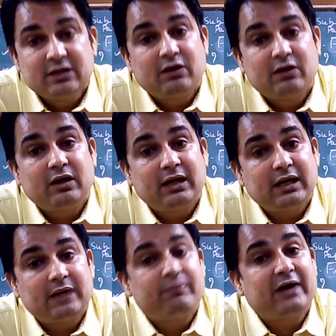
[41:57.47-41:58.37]

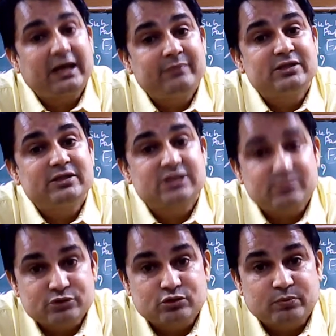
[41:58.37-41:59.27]
A fire mishap
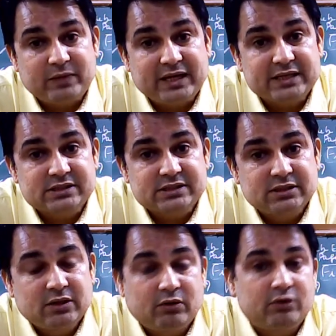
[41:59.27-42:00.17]
took place,
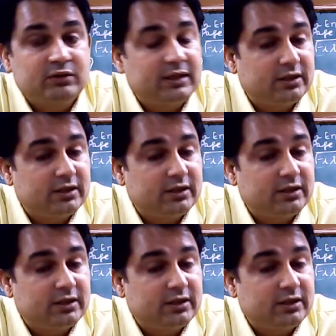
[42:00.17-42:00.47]
or they